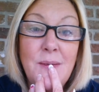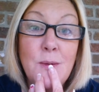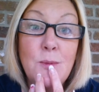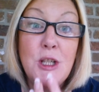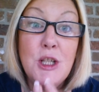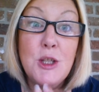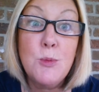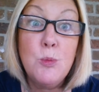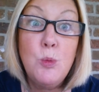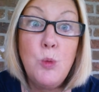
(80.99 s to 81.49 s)

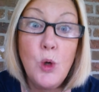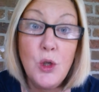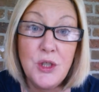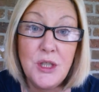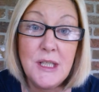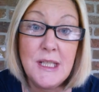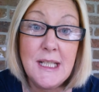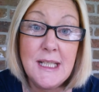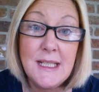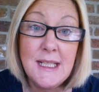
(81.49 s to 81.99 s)
which
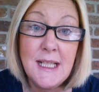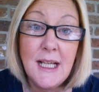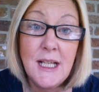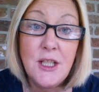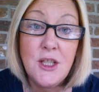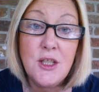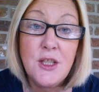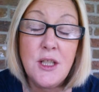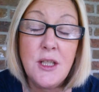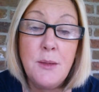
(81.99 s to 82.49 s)
wasn't
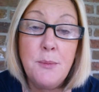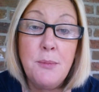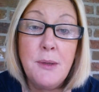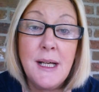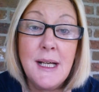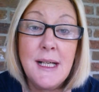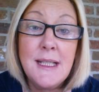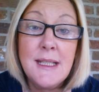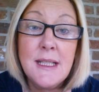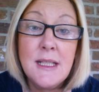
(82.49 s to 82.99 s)
attached to the
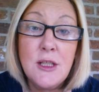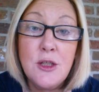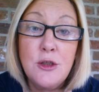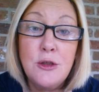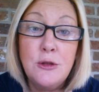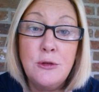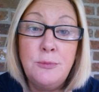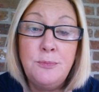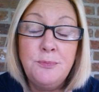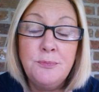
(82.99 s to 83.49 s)
brace at
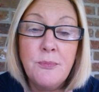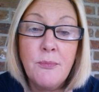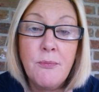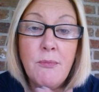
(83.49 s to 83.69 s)
all.